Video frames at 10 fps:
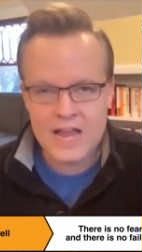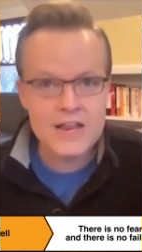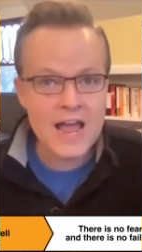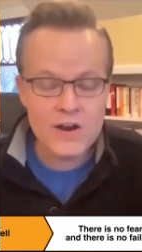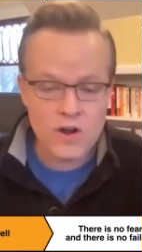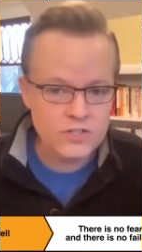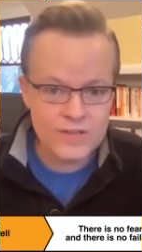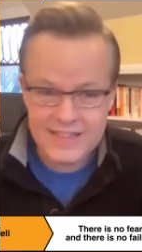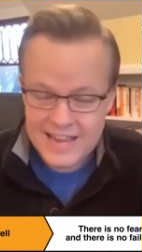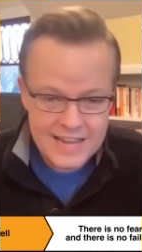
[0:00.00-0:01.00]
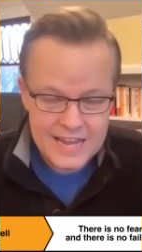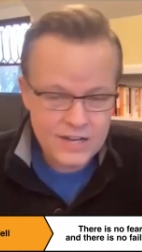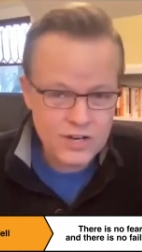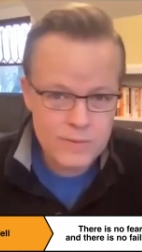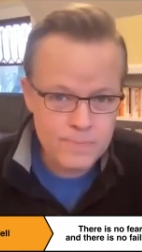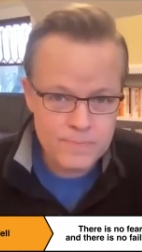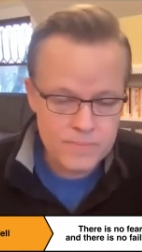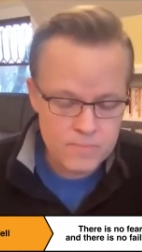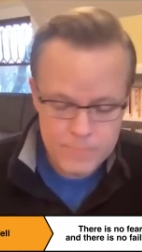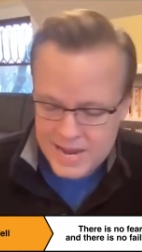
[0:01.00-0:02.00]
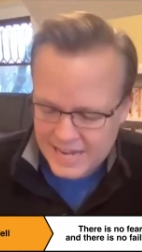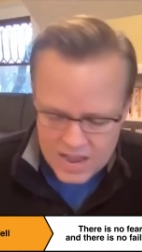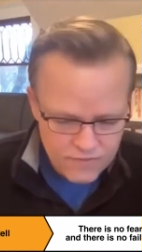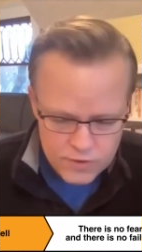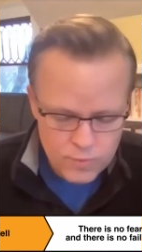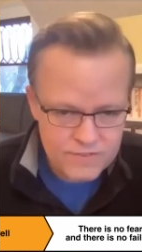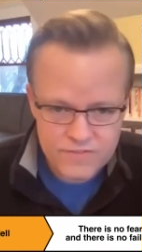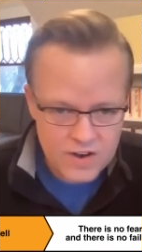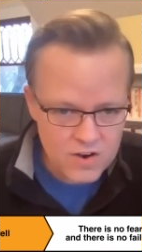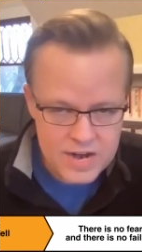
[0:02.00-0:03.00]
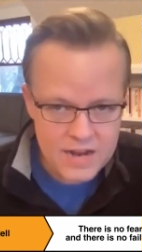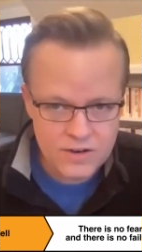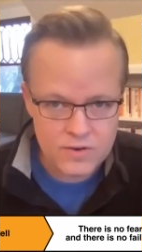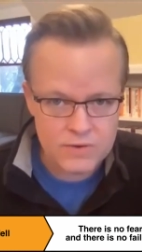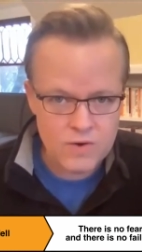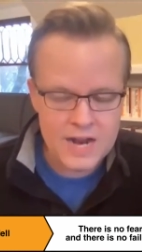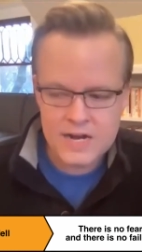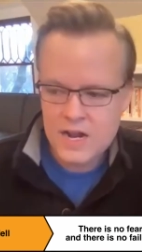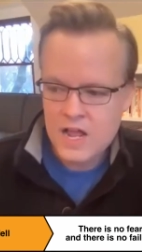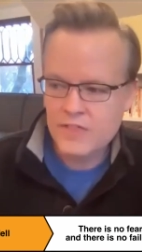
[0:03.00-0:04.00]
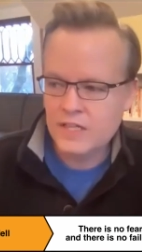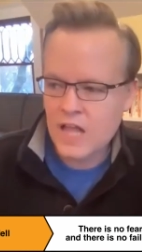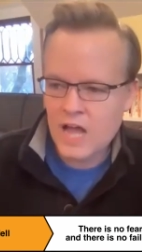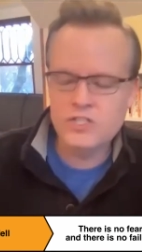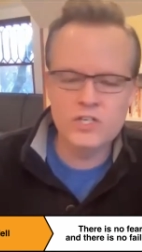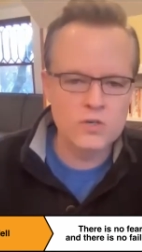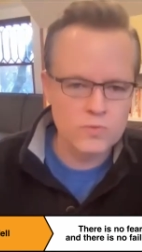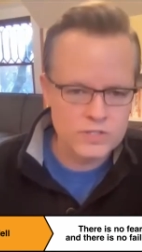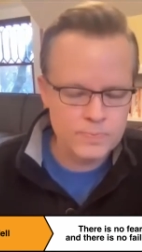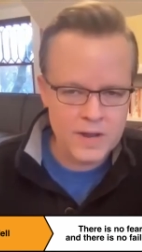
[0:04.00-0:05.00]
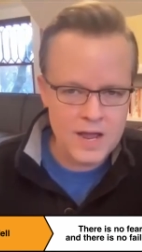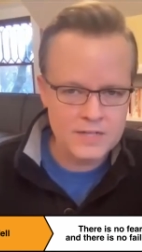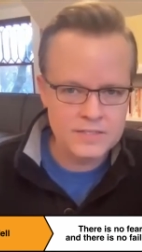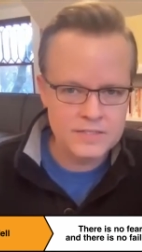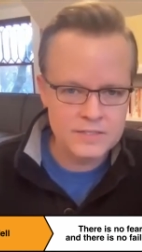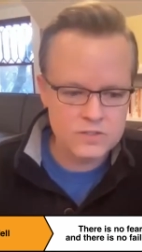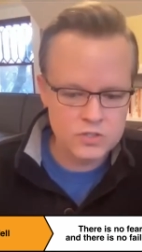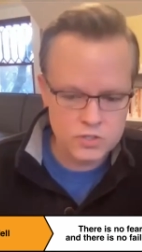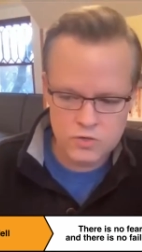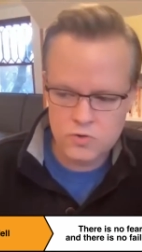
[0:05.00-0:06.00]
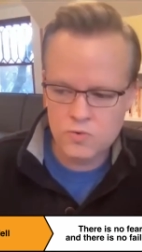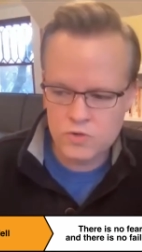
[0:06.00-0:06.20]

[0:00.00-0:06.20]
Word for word: And also it could make everyone very angry, right? The logical response to